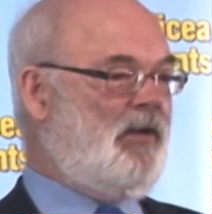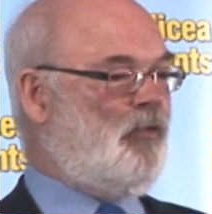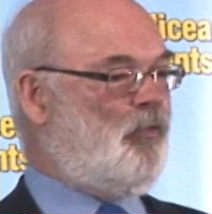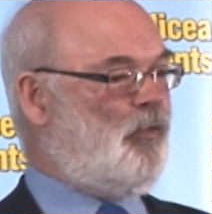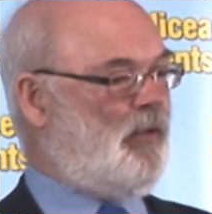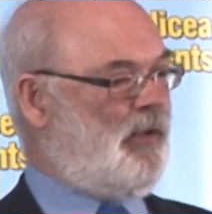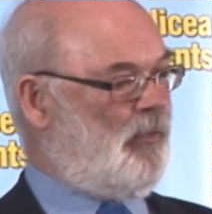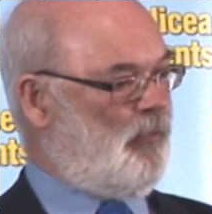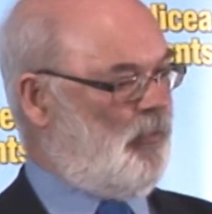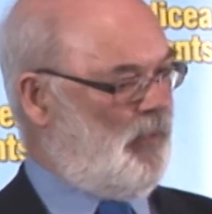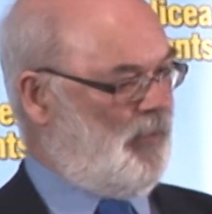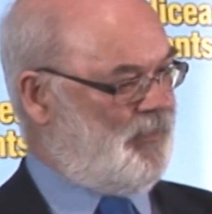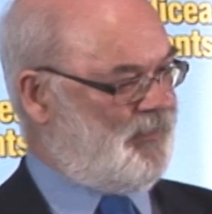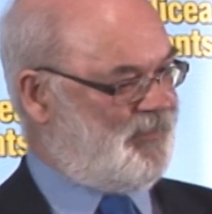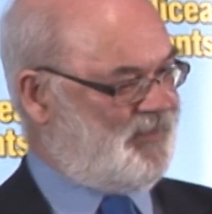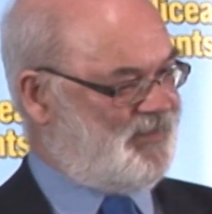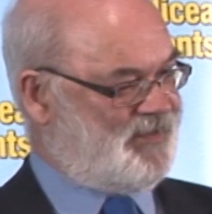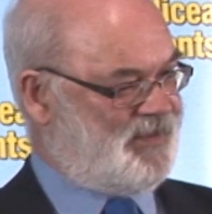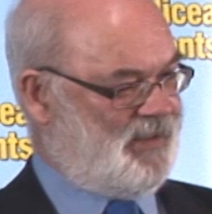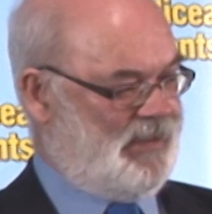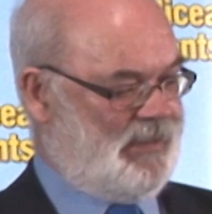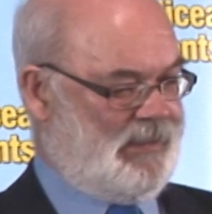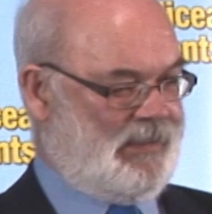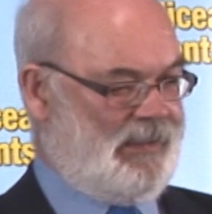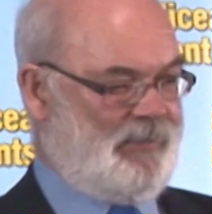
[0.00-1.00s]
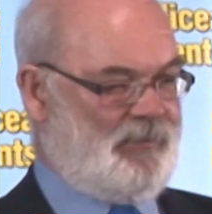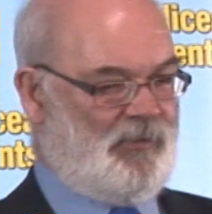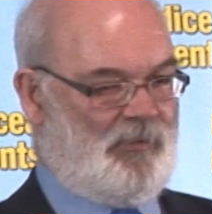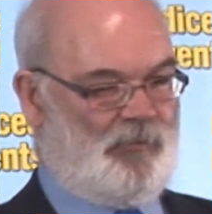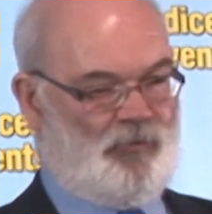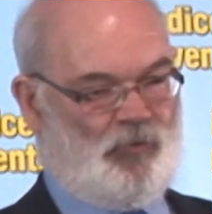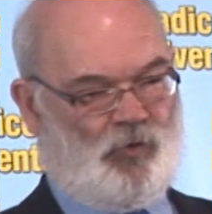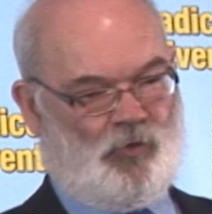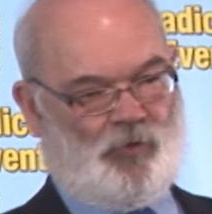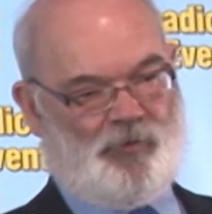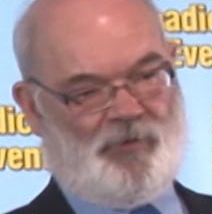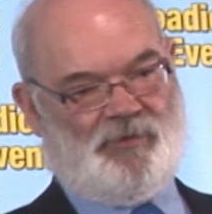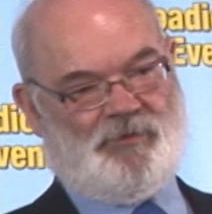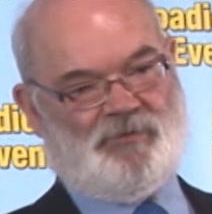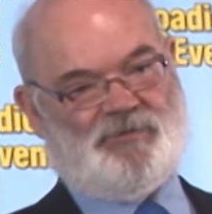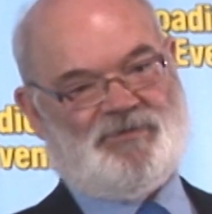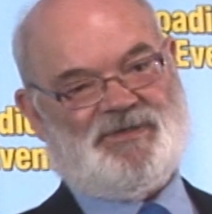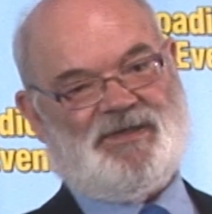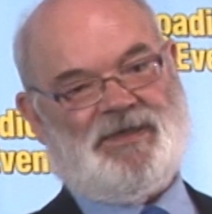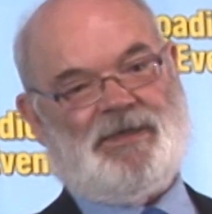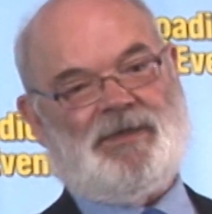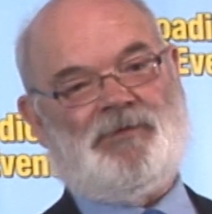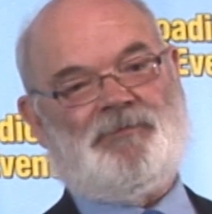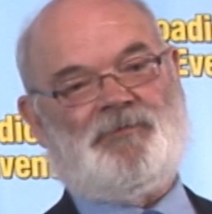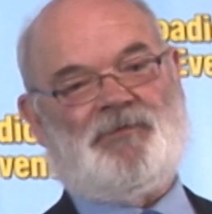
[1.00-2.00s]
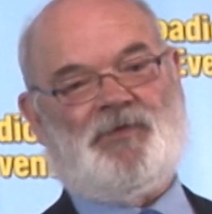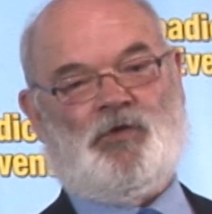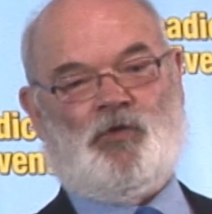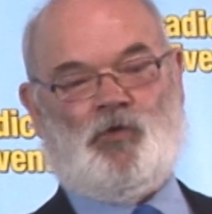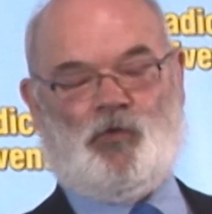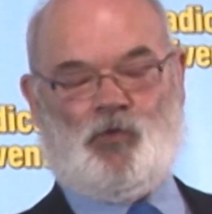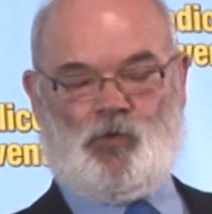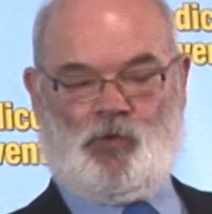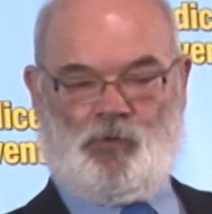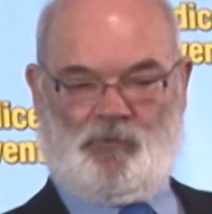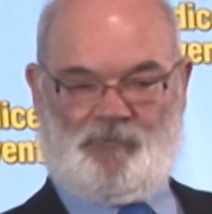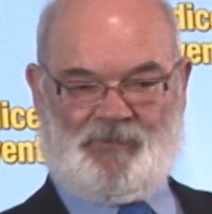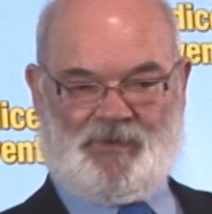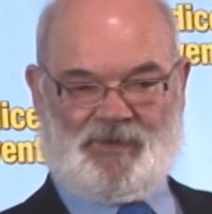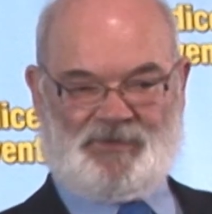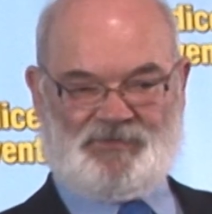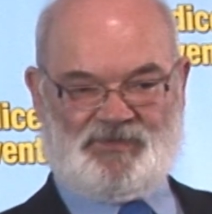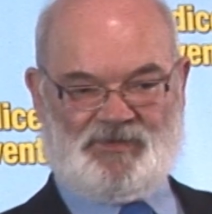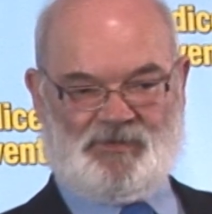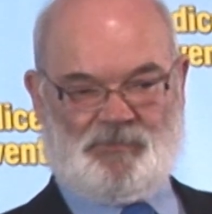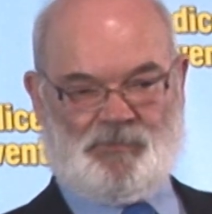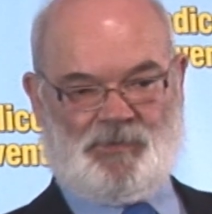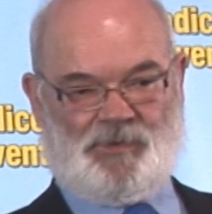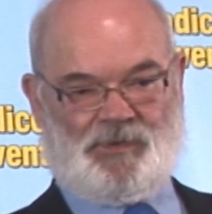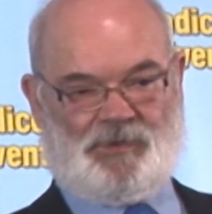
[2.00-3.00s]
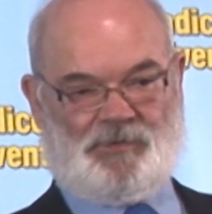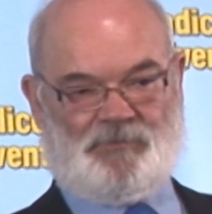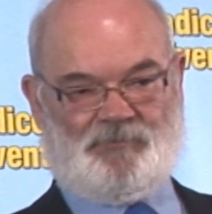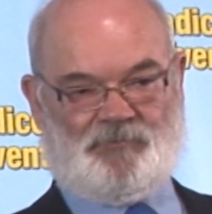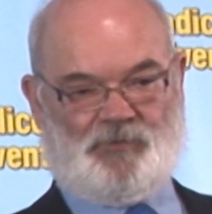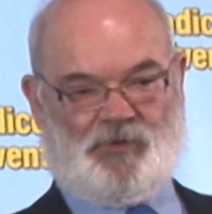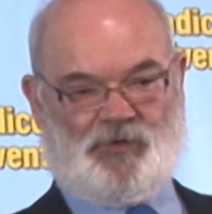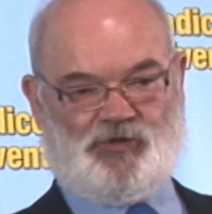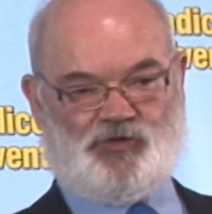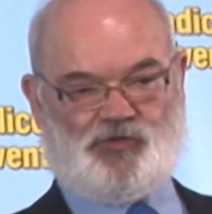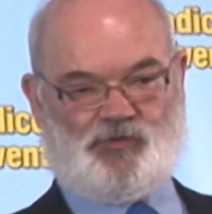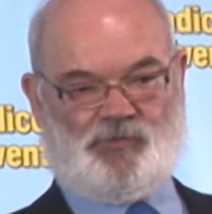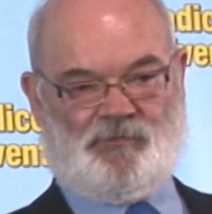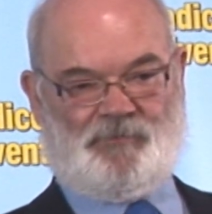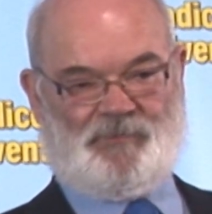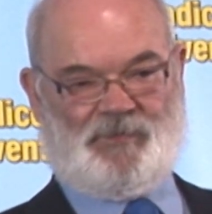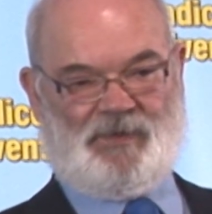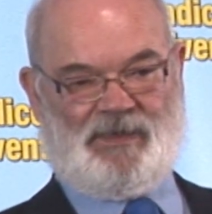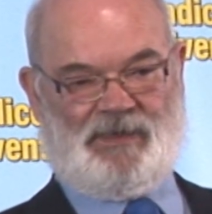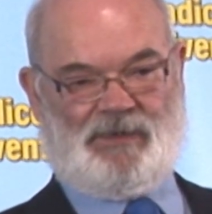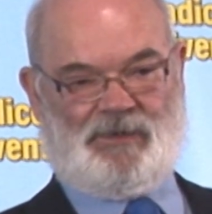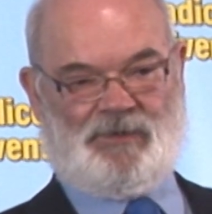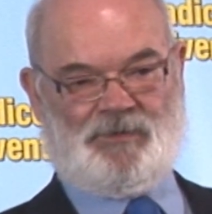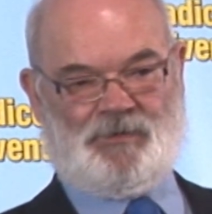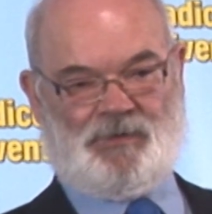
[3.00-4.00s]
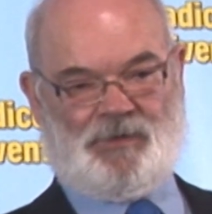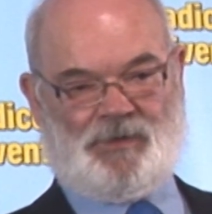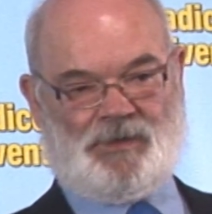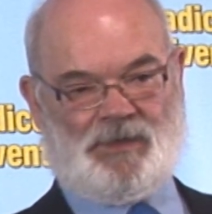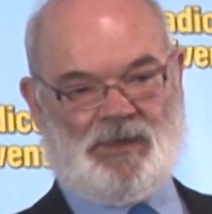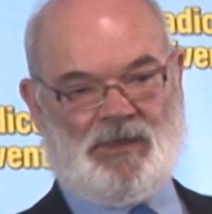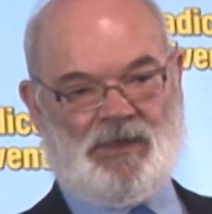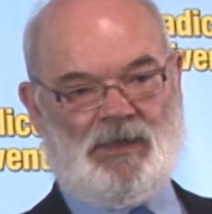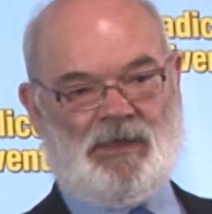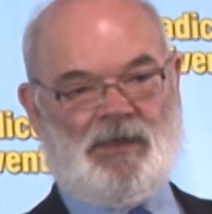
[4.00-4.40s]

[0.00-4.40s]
we want a memorial day for all victims of racial violence.